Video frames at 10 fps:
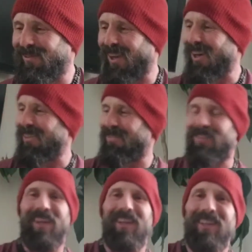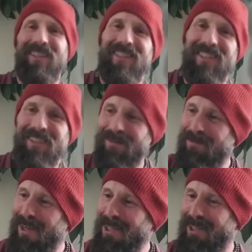art fairs and
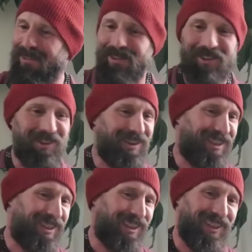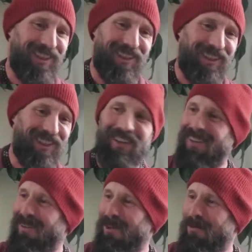festivals, and
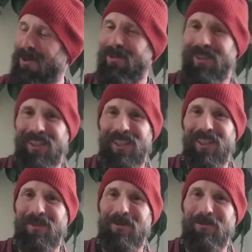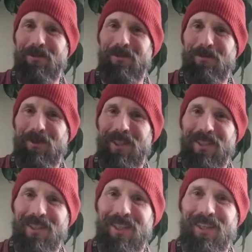I'm hoping to really hit off some cool
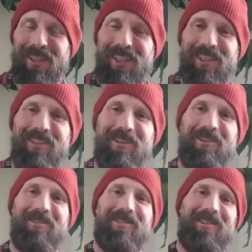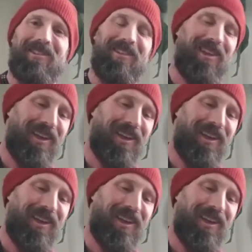places down the East Coast, and